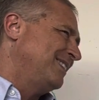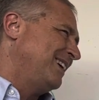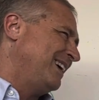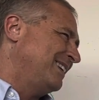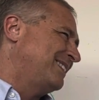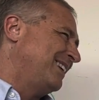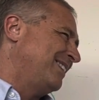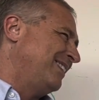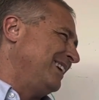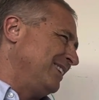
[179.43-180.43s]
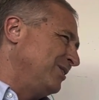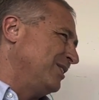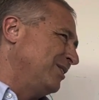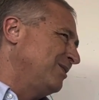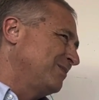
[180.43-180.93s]
I asked that already. You
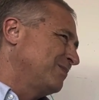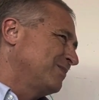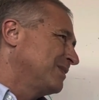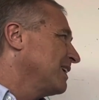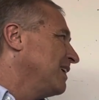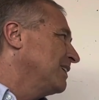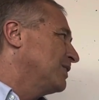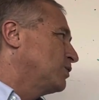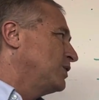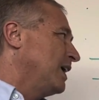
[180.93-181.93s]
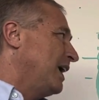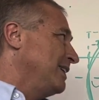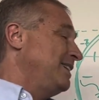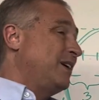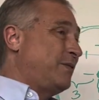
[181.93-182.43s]
do? Mm-hmm. Because the
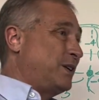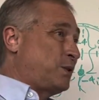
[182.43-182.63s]
idea of this